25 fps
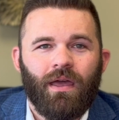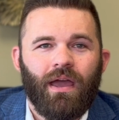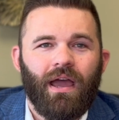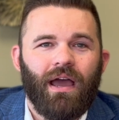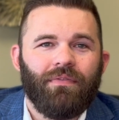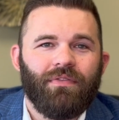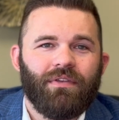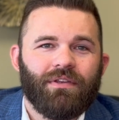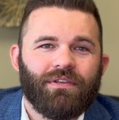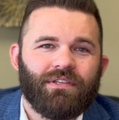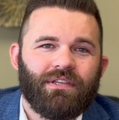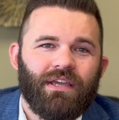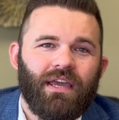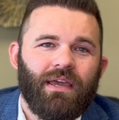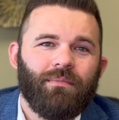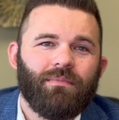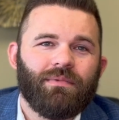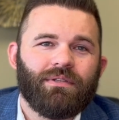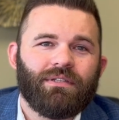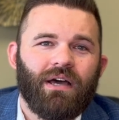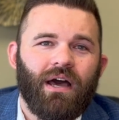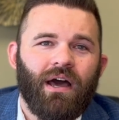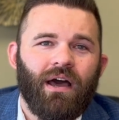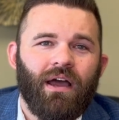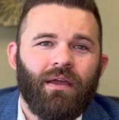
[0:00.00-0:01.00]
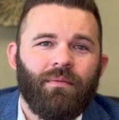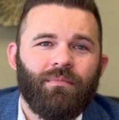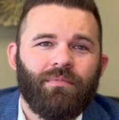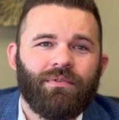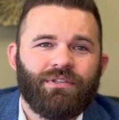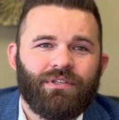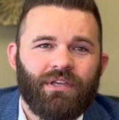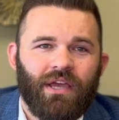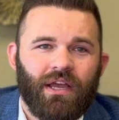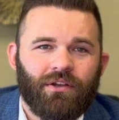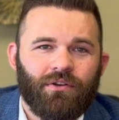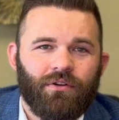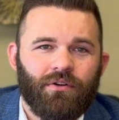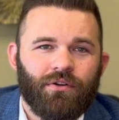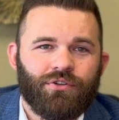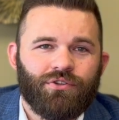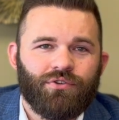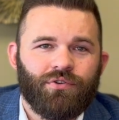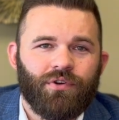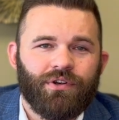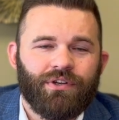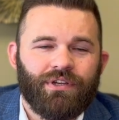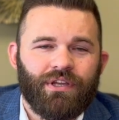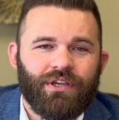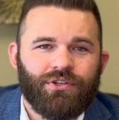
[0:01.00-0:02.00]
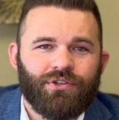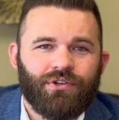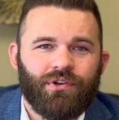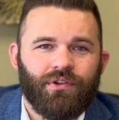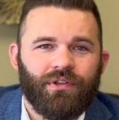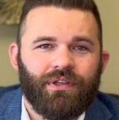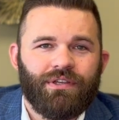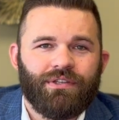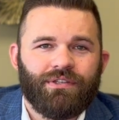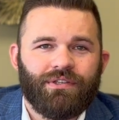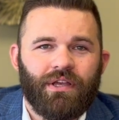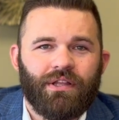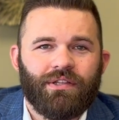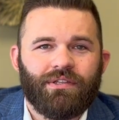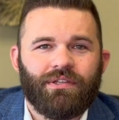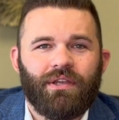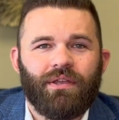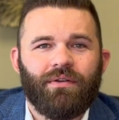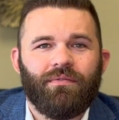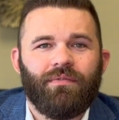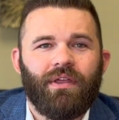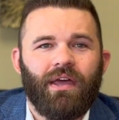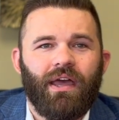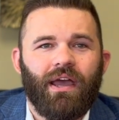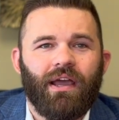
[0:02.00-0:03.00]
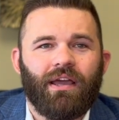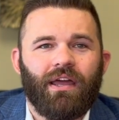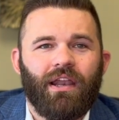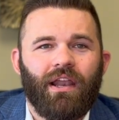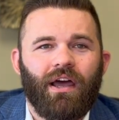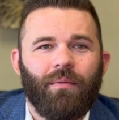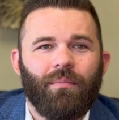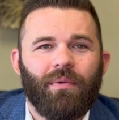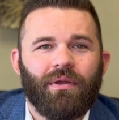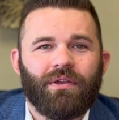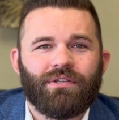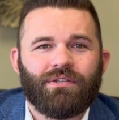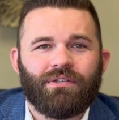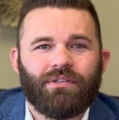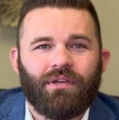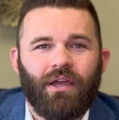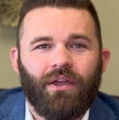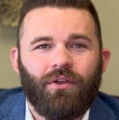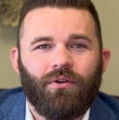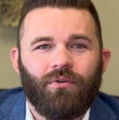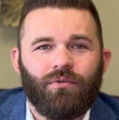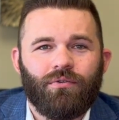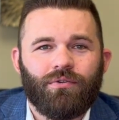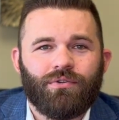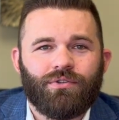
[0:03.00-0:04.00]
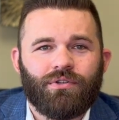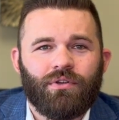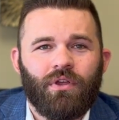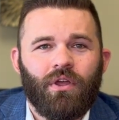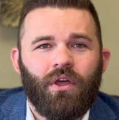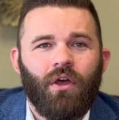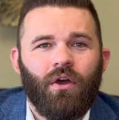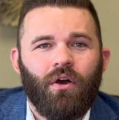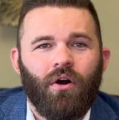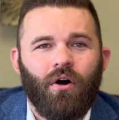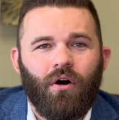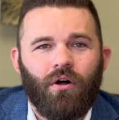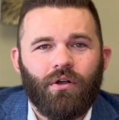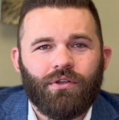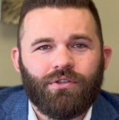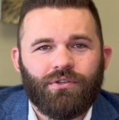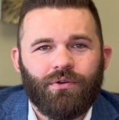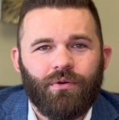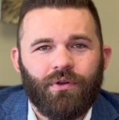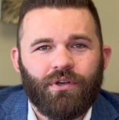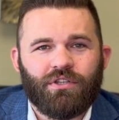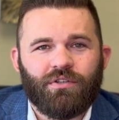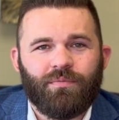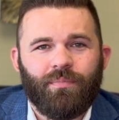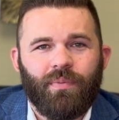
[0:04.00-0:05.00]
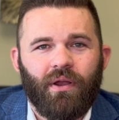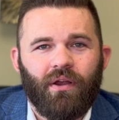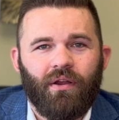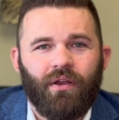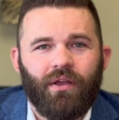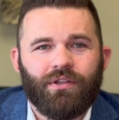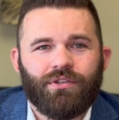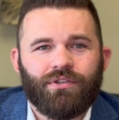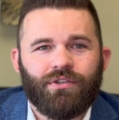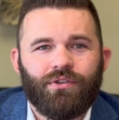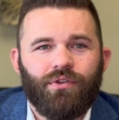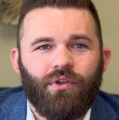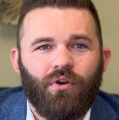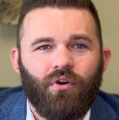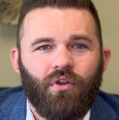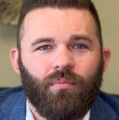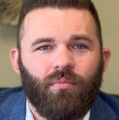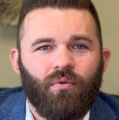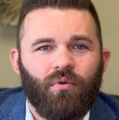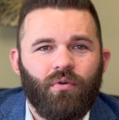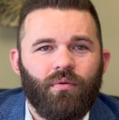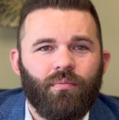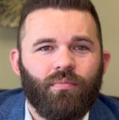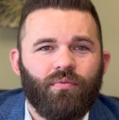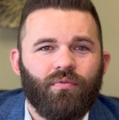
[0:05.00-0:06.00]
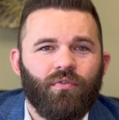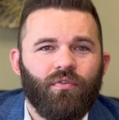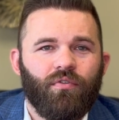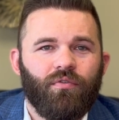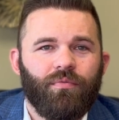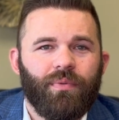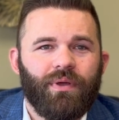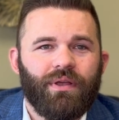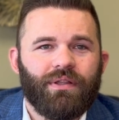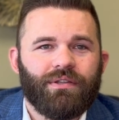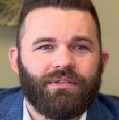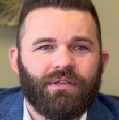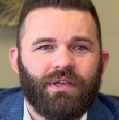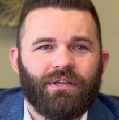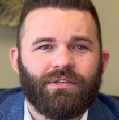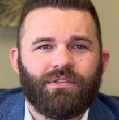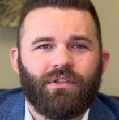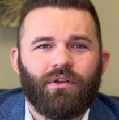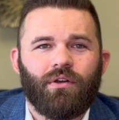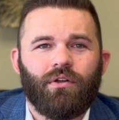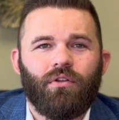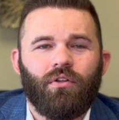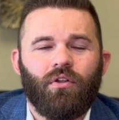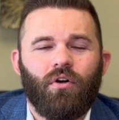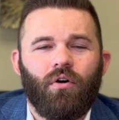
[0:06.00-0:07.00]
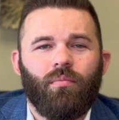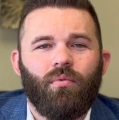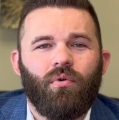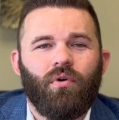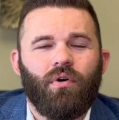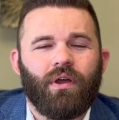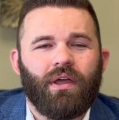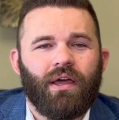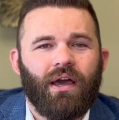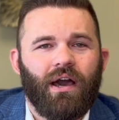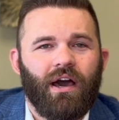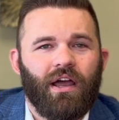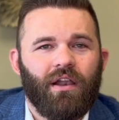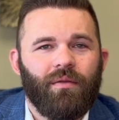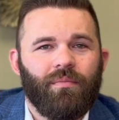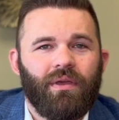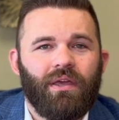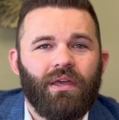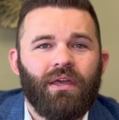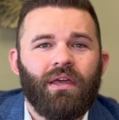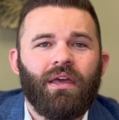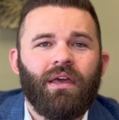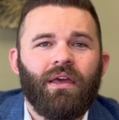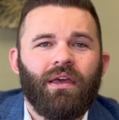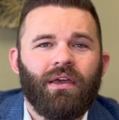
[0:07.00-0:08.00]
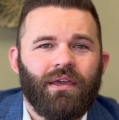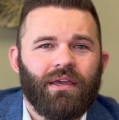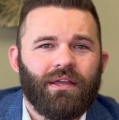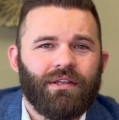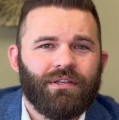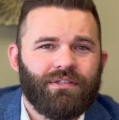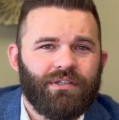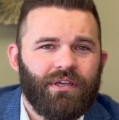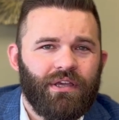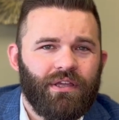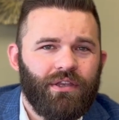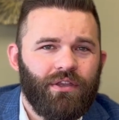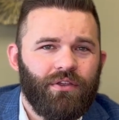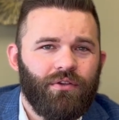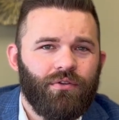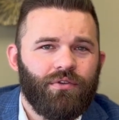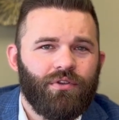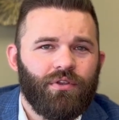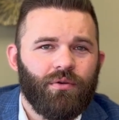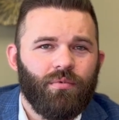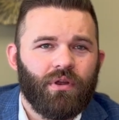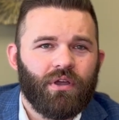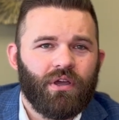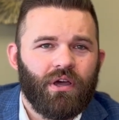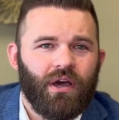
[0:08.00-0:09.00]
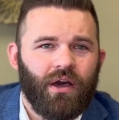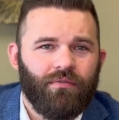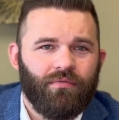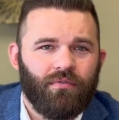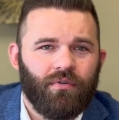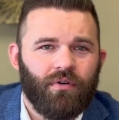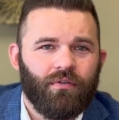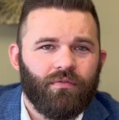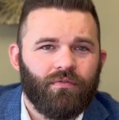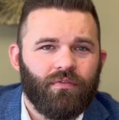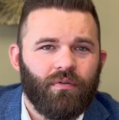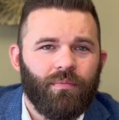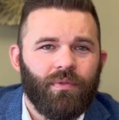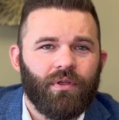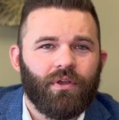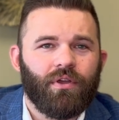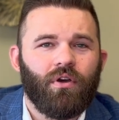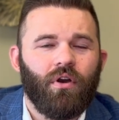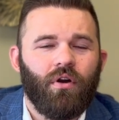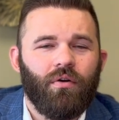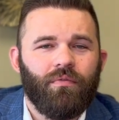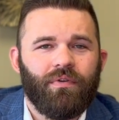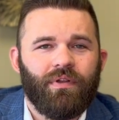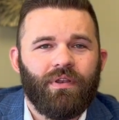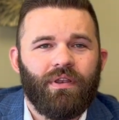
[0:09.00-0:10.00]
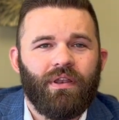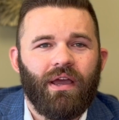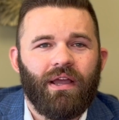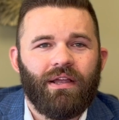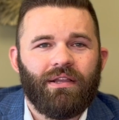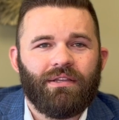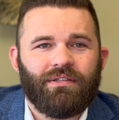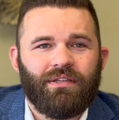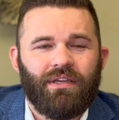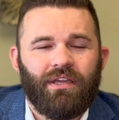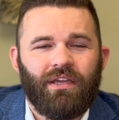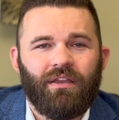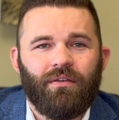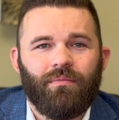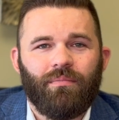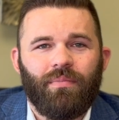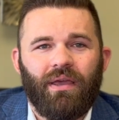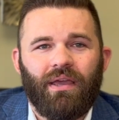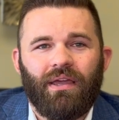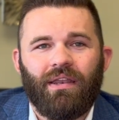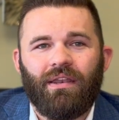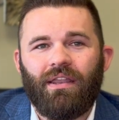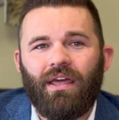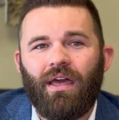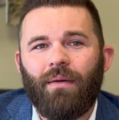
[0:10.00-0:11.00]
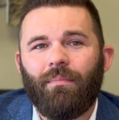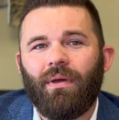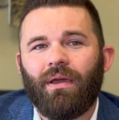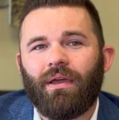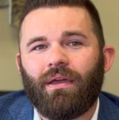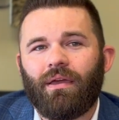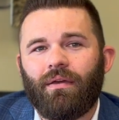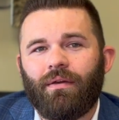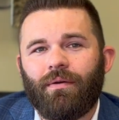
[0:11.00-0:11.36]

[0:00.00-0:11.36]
At the same time, sectors traditionally sensitive to economic cycles also experienced notable improvements as the global economy continued to recover from the COVID-19 pandemic.